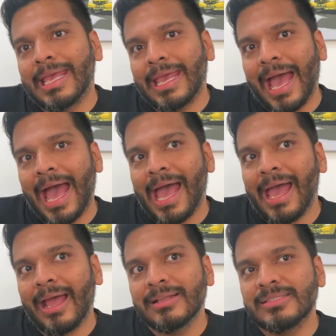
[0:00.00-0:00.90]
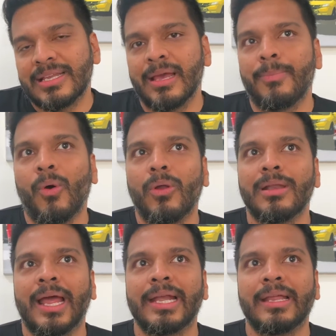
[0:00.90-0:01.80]
can stay up all
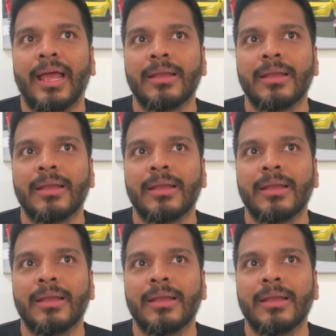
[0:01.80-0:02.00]
night